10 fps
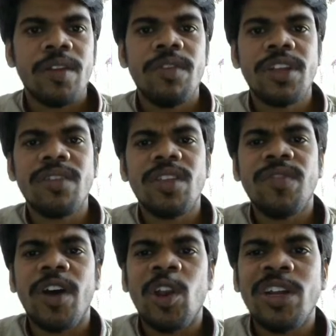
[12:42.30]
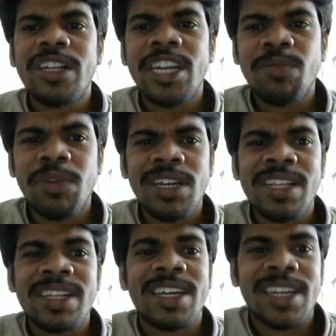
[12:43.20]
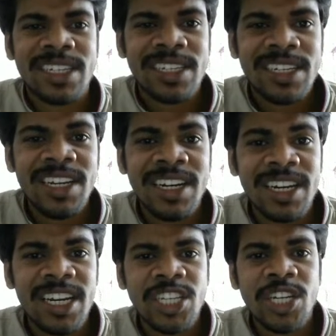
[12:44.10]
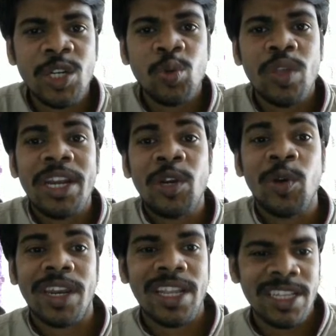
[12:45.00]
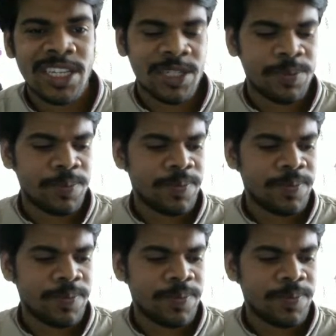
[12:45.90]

Which of the following statement is correct in relation to the endocrine system?